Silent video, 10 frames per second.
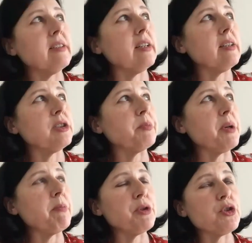that the
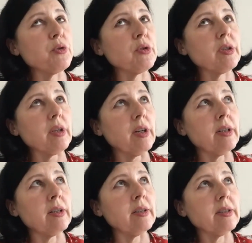people should
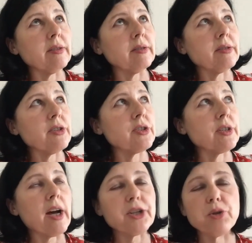
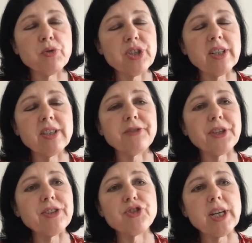start using
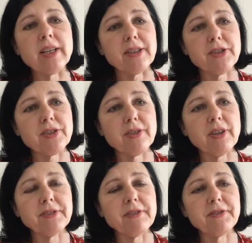different channels
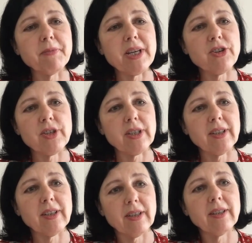of information.
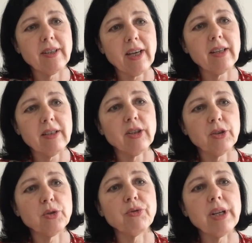Yeah,
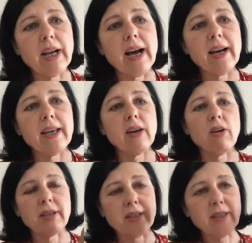not to rely
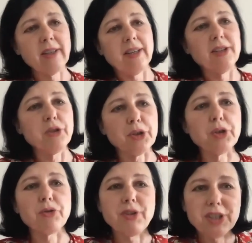on
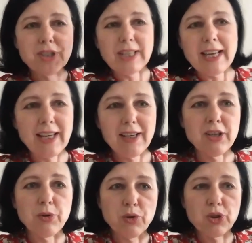
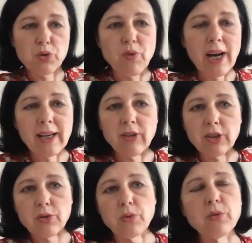notoriously used one
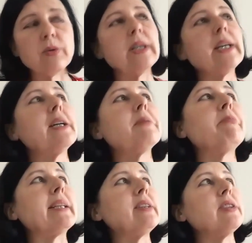or two,
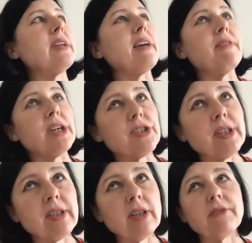but the
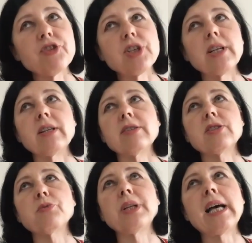diversity of
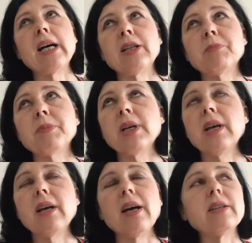channels will help.
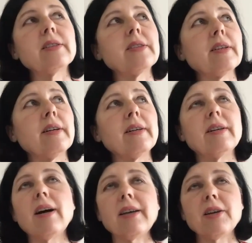And
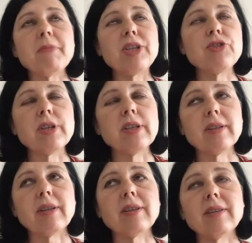I mentioned
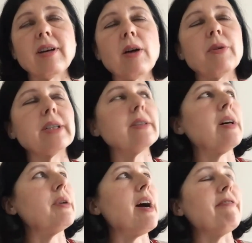
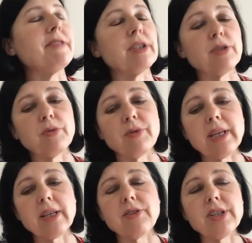our effort to
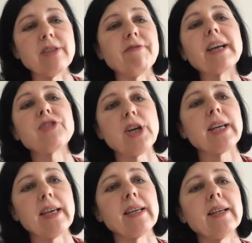increase the fact
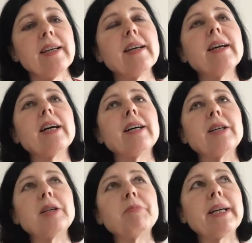checking,
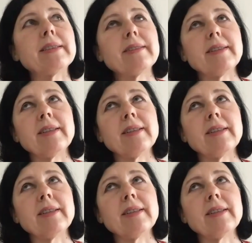but